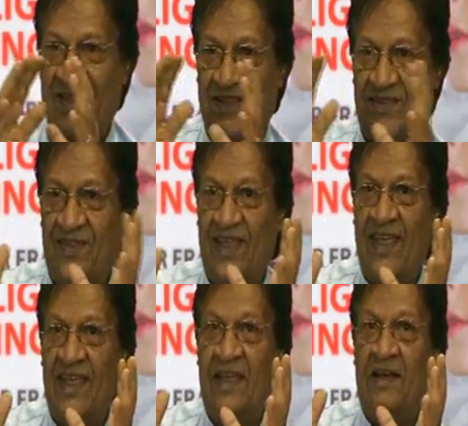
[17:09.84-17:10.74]

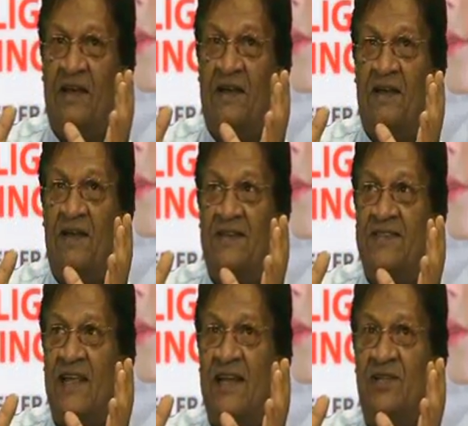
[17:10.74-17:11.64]
they
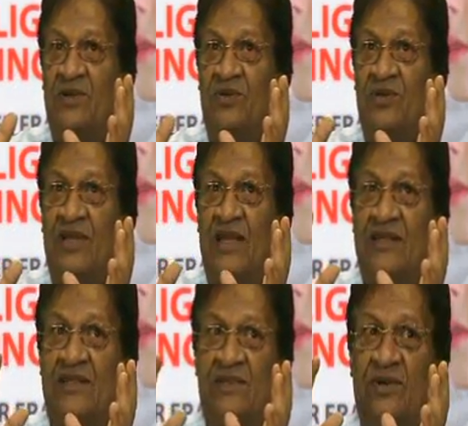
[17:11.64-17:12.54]
tell you
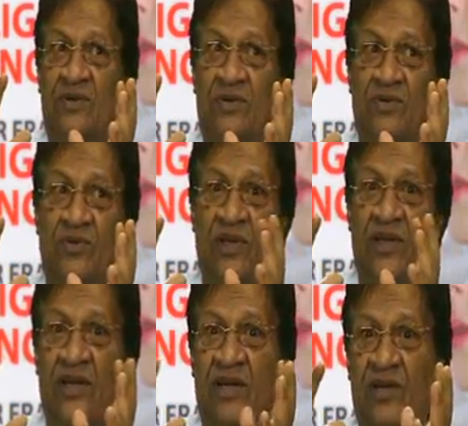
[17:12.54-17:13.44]
that, oh,
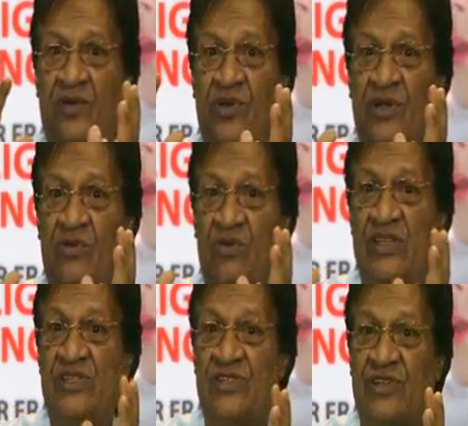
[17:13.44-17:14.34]
we are doing
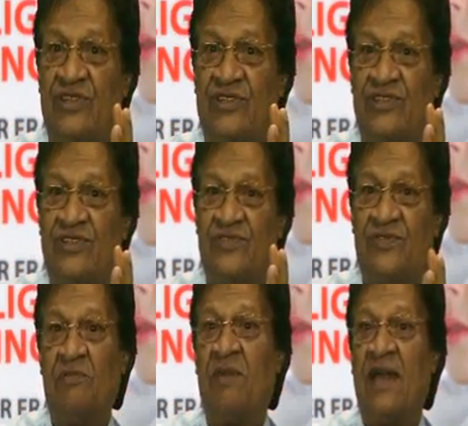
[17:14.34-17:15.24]
research
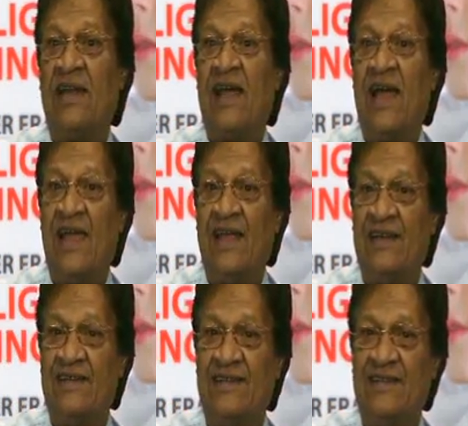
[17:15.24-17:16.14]
for
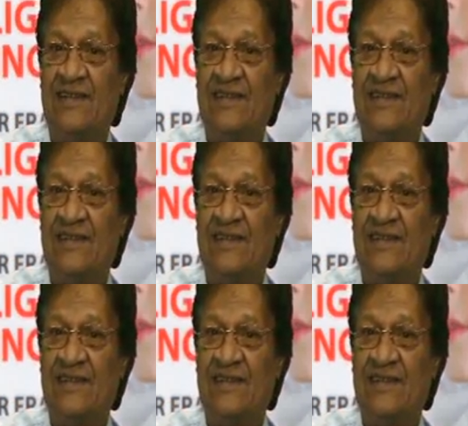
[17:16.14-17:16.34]
mankind.